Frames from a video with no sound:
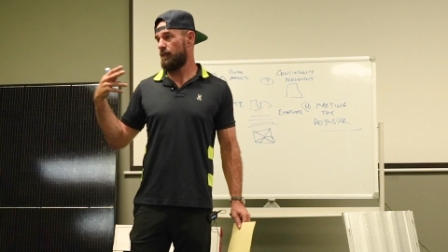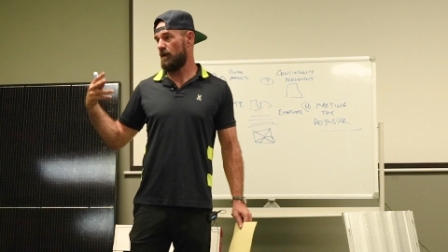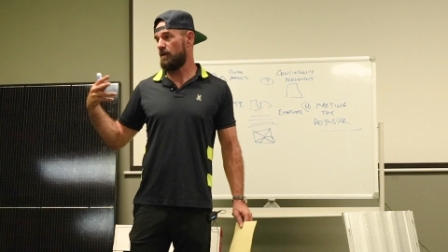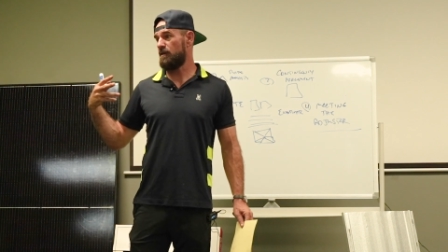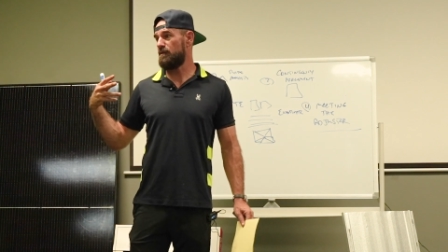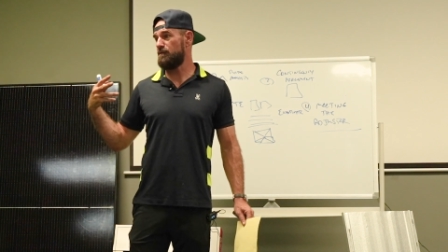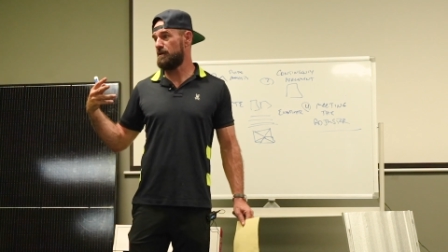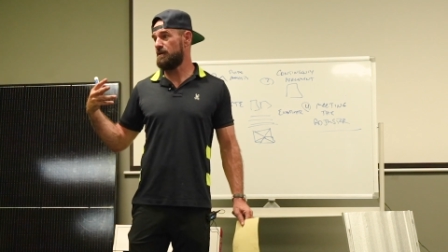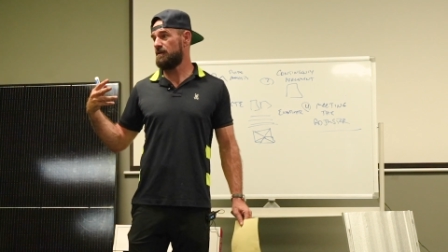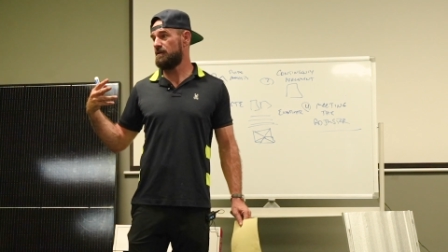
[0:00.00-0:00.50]

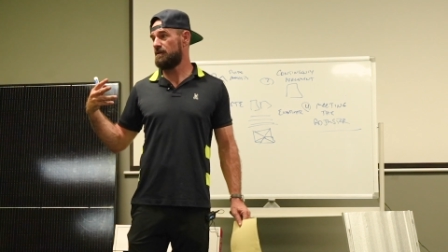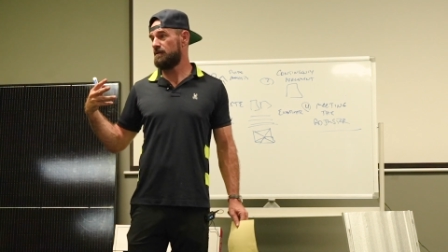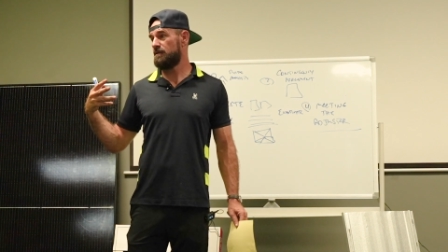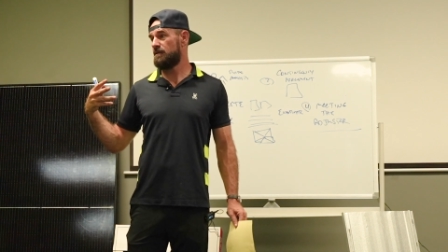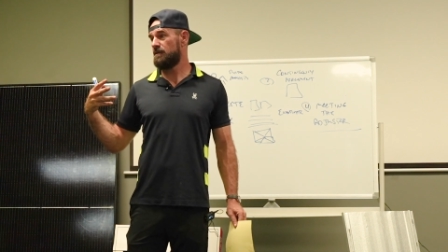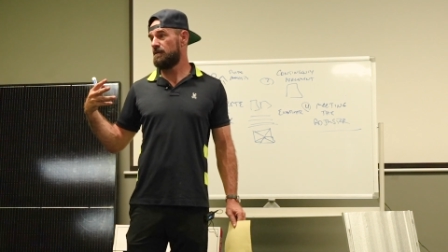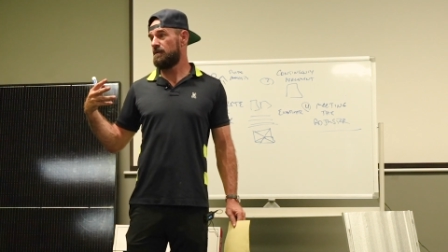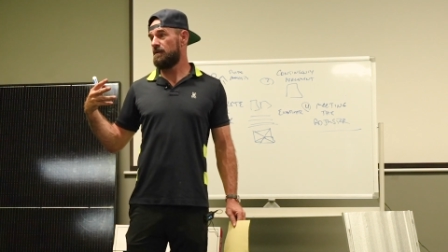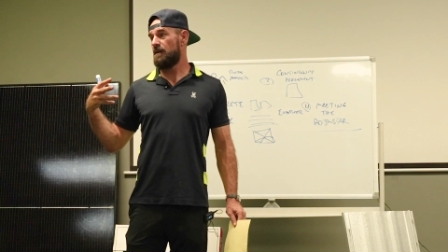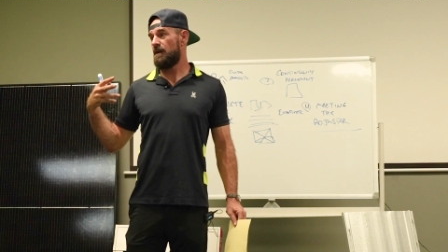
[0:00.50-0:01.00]
part of me
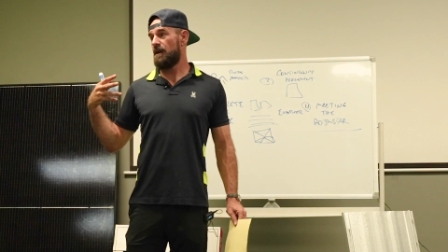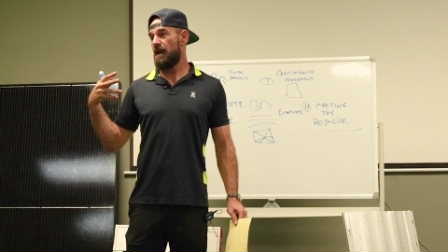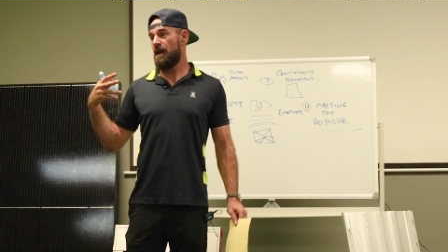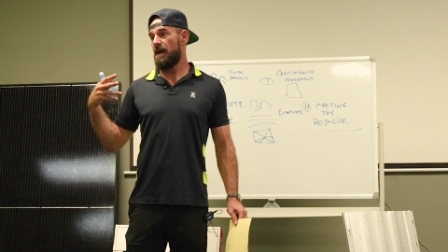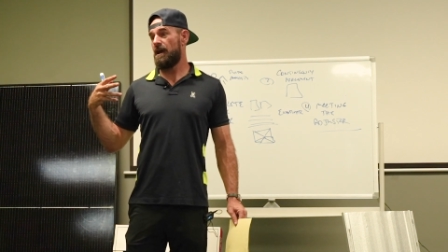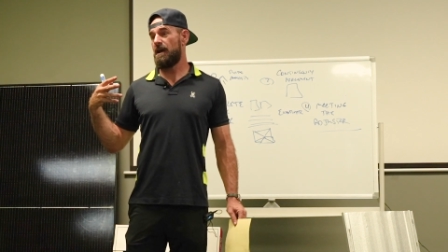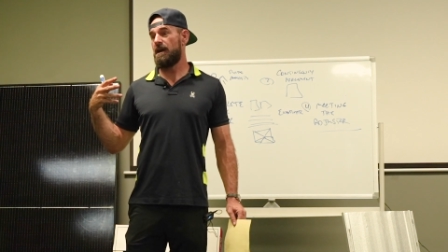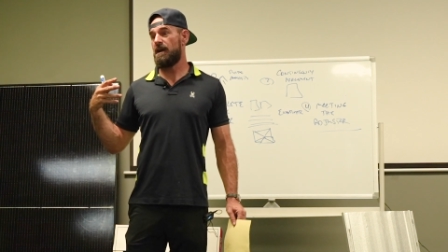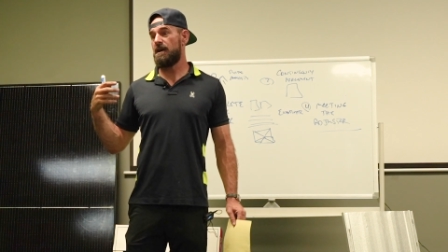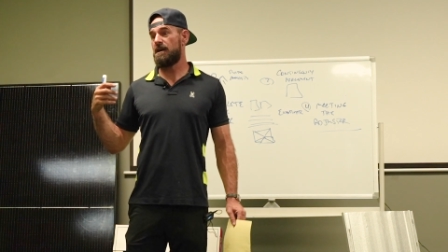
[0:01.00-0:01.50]

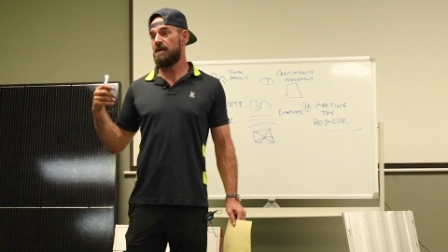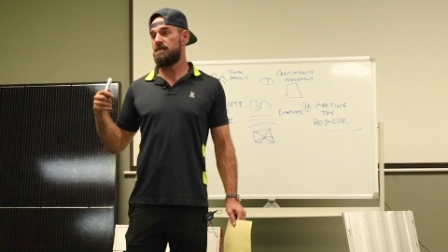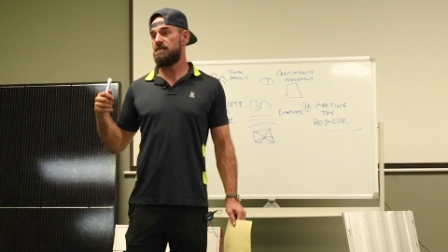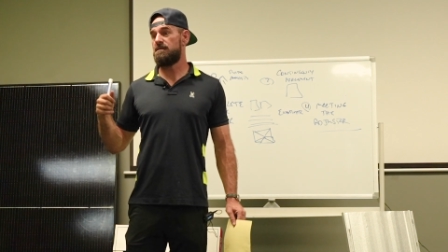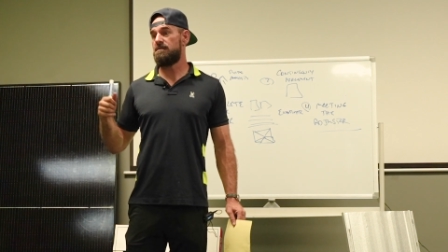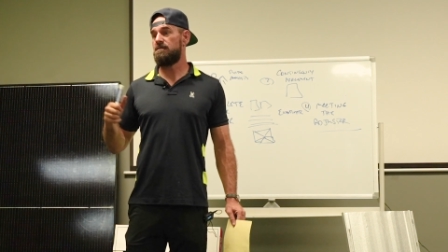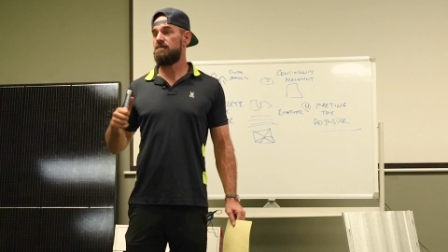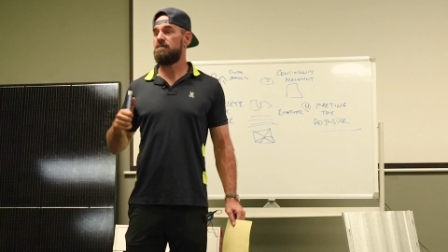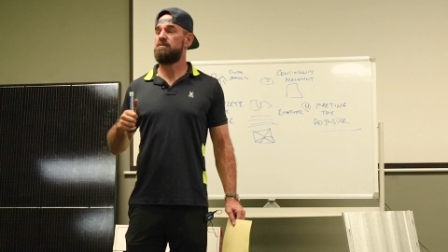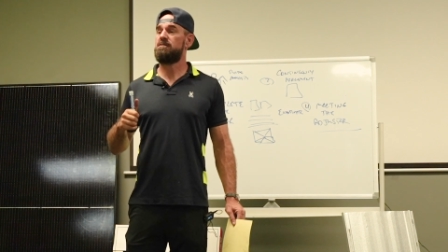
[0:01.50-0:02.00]

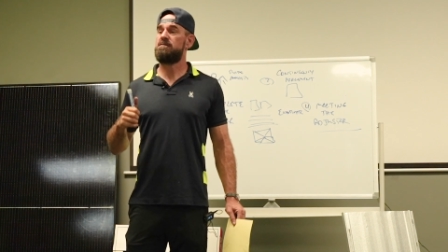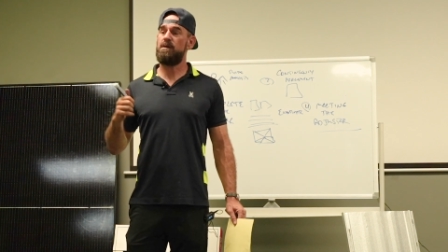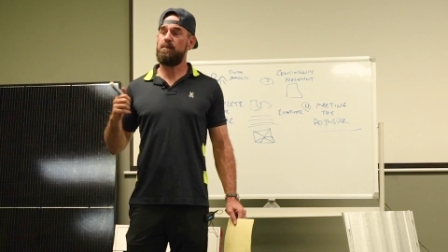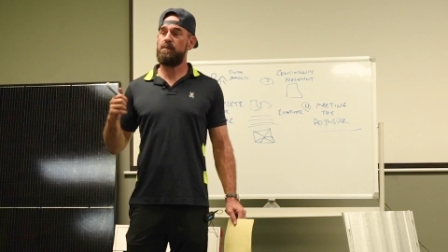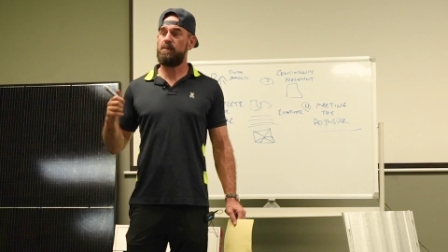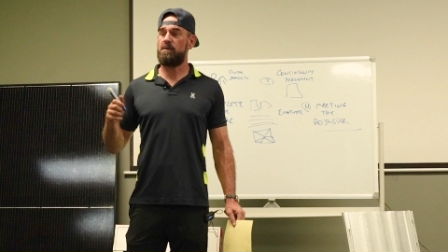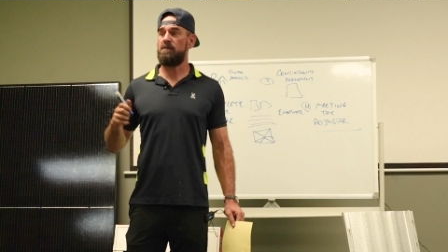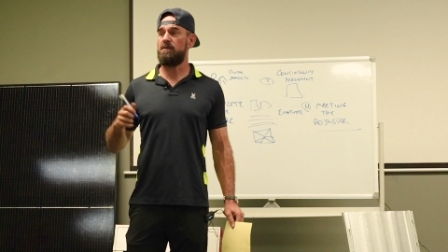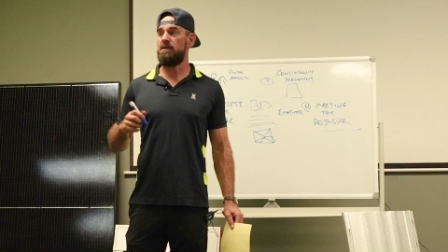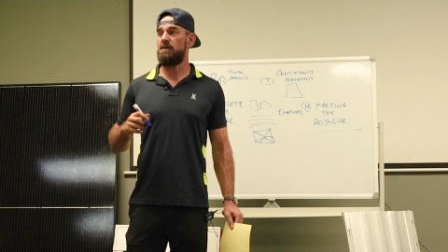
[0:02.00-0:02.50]
and
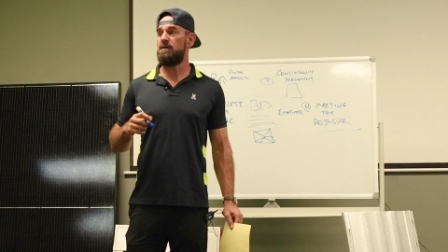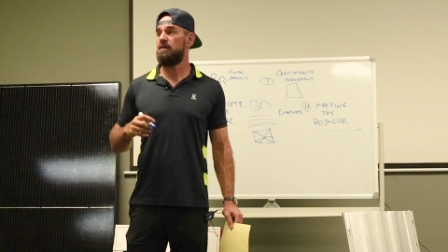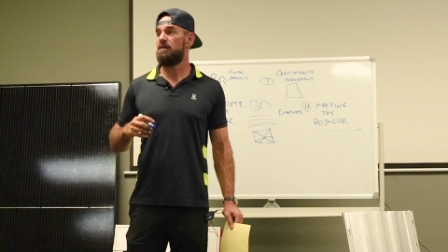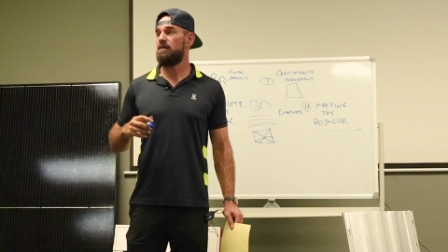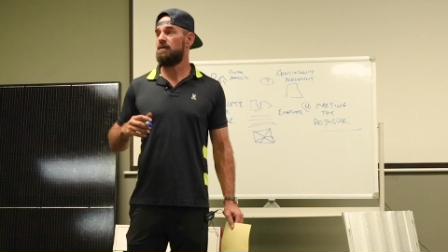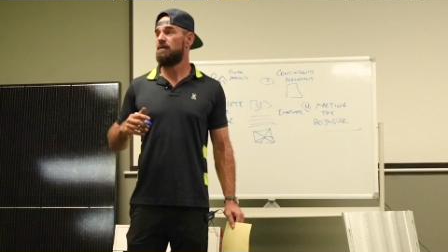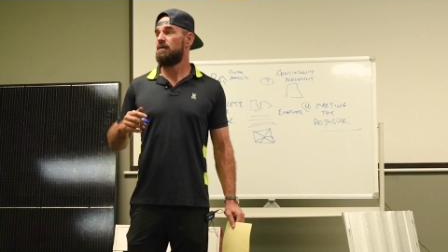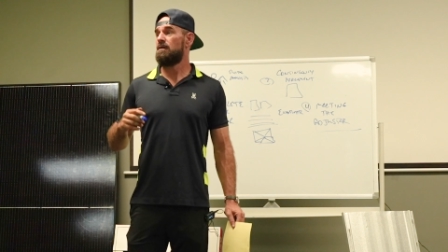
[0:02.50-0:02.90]
typically,